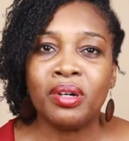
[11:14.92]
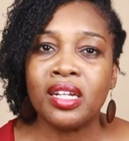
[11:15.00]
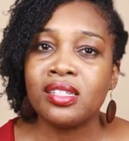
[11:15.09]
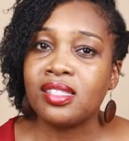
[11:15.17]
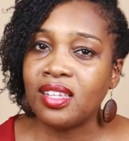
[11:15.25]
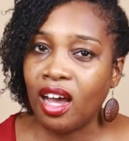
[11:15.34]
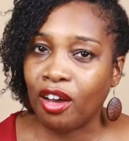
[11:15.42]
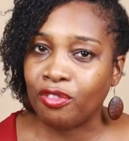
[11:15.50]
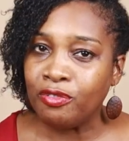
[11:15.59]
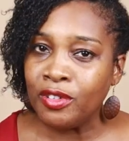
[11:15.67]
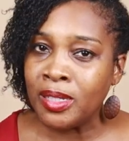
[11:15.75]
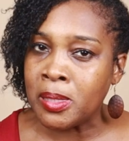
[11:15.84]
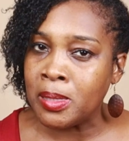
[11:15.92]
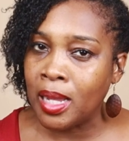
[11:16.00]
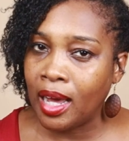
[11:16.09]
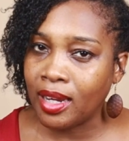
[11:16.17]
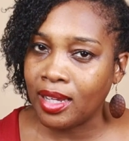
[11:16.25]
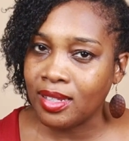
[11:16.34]
But it's tough. It's
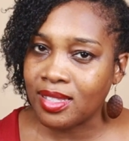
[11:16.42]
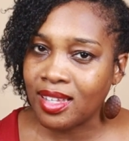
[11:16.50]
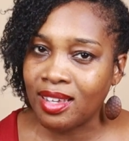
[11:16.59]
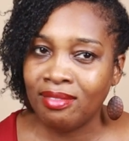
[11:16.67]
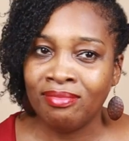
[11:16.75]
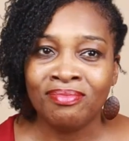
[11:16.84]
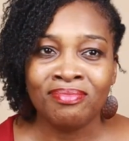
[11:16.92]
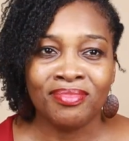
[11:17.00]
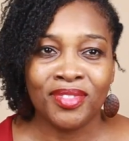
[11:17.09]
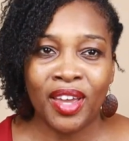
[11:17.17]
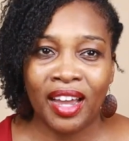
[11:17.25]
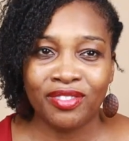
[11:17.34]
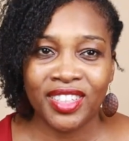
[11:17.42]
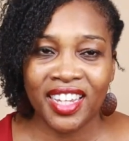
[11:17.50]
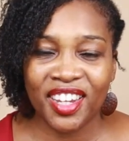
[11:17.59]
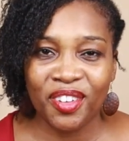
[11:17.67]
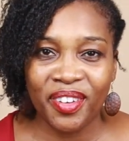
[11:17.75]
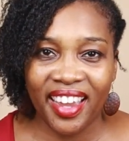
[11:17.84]
not easy. You have to
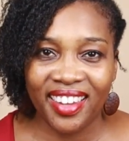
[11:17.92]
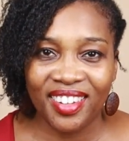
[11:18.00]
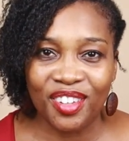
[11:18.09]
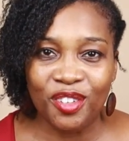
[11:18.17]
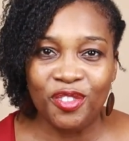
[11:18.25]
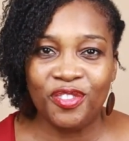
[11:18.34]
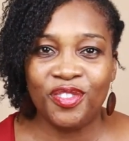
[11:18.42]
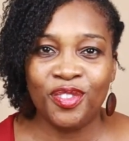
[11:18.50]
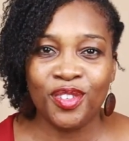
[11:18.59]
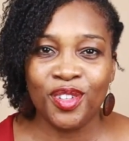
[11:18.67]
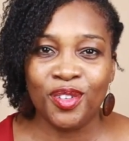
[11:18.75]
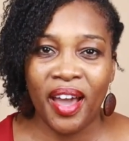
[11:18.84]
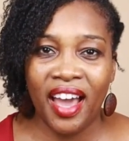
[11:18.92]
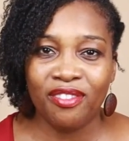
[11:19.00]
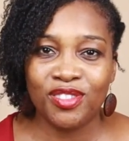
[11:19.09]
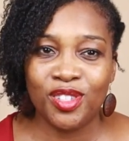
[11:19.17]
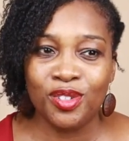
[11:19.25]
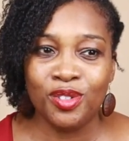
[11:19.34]
get creative. You
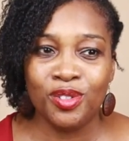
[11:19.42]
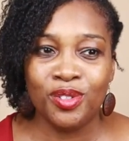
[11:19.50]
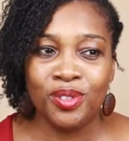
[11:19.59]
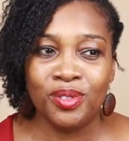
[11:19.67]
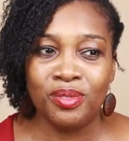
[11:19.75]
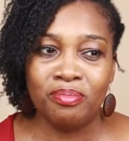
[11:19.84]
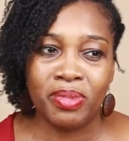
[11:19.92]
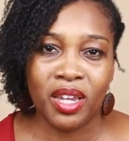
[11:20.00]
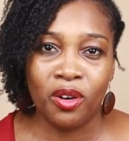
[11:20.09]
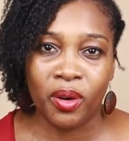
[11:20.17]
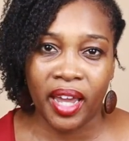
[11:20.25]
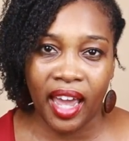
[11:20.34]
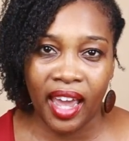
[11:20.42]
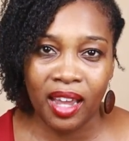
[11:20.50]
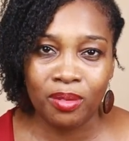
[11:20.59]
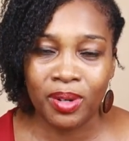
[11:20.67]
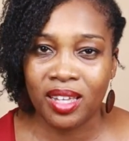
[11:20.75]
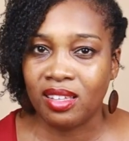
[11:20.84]
have to be
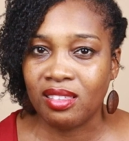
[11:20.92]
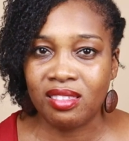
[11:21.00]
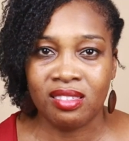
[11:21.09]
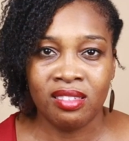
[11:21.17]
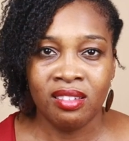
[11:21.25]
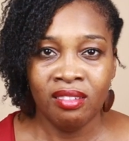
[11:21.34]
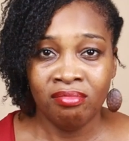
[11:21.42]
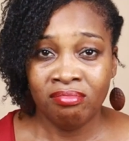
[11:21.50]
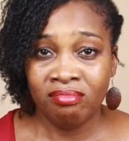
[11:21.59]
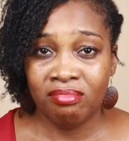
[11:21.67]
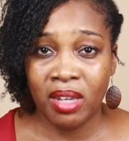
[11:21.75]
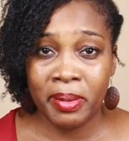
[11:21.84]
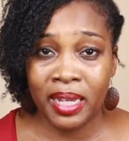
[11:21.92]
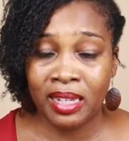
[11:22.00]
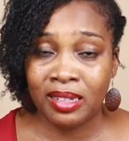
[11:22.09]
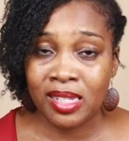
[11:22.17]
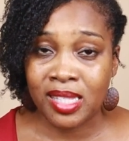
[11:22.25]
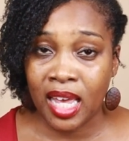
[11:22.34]
okay with maybe
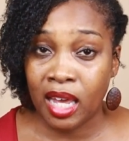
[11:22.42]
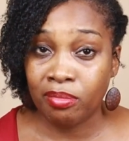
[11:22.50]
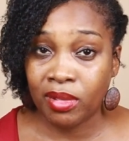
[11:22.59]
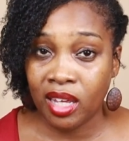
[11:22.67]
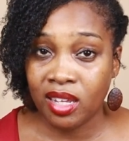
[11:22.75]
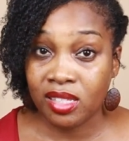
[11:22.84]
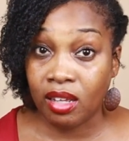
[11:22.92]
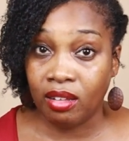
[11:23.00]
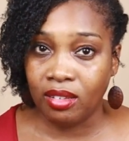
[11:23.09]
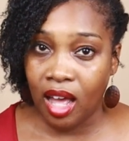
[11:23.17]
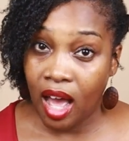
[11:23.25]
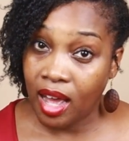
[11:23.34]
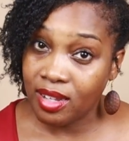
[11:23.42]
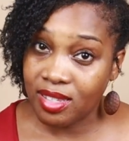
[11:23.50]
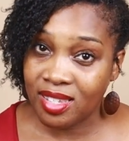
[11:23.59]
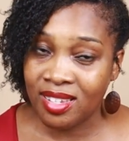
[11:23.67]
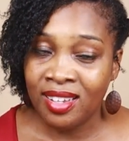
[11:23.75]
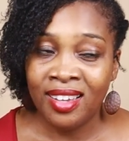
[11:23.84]
eating the same things a
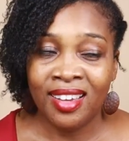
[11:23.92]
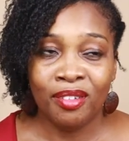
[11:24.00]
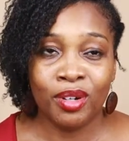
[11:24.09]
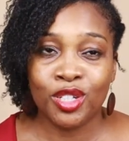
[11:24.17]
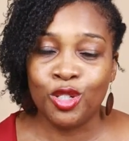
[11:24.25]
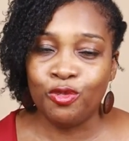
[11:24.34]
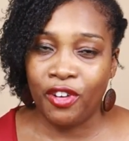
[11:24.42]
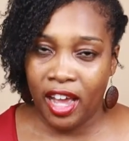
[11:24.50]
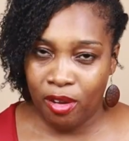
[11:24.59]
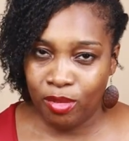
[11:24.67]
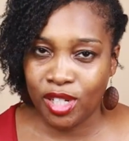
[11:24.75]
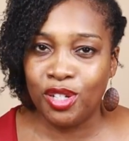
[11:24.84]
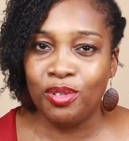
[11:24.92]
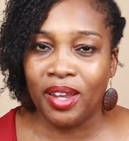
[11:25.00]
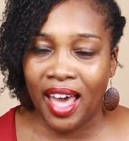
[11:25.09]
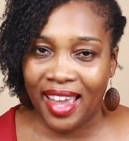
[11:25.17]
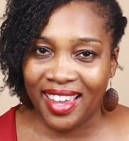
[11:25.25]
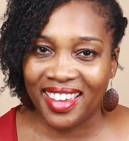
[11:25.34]
lot once you find what you
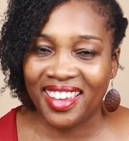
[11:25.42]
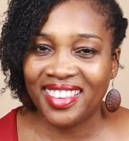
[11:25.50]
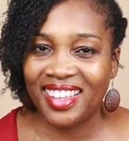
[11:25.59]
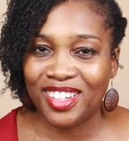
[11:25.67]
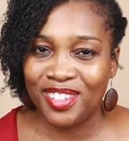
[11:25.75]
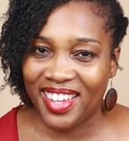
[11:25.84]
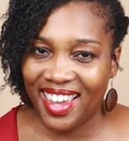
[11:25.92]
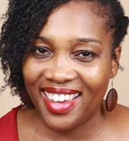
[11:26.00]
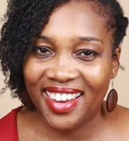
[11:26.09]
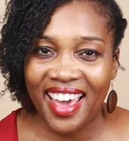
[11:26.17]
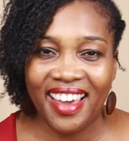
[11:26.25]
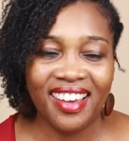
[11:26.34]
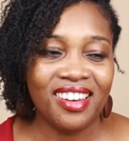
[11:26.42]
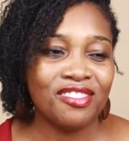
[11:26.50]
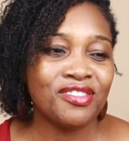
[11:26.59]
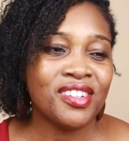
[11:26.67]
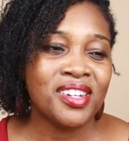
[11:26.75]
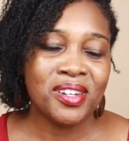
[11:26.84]
like that you can
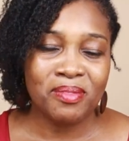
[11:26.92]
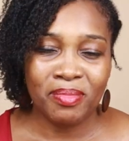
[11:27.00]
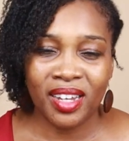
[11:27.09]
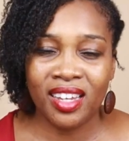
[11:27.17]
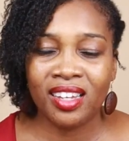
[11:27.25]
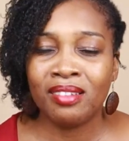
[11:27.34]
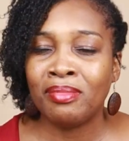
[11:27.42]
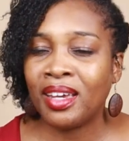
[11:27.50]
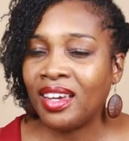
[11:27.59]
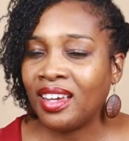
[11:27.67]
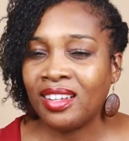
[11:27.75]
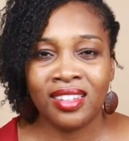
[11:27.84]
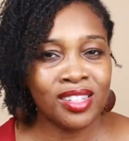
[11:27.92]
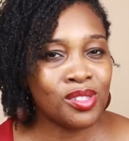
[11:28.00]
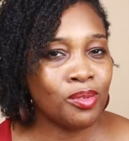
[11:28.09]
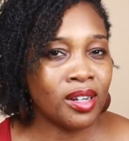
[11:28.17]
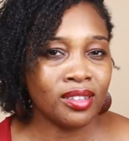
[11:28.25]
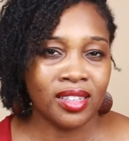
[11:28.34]
have. But man,
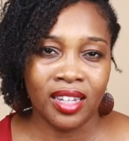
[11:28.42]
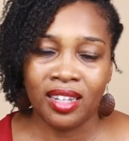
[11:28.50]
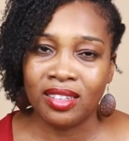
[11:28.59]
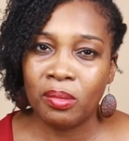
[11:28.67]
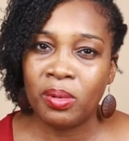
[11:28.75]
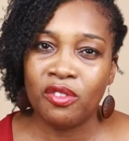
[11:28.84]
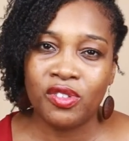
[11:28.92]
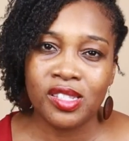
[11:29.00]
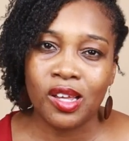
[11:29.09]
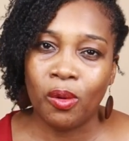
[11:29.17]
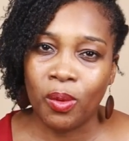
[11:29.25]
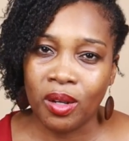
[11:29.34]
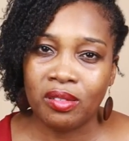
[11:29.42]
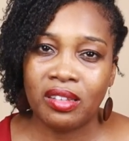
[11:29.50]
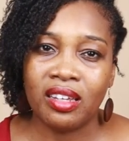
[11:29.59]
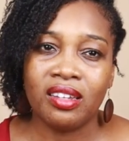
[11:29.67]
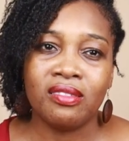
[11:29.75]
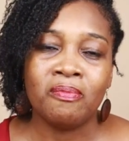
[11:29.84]
it's worth it. The benefits are
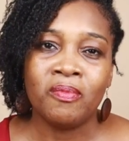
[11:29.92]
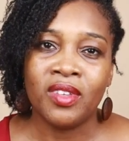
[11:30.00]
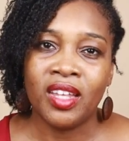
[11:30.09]
worth it.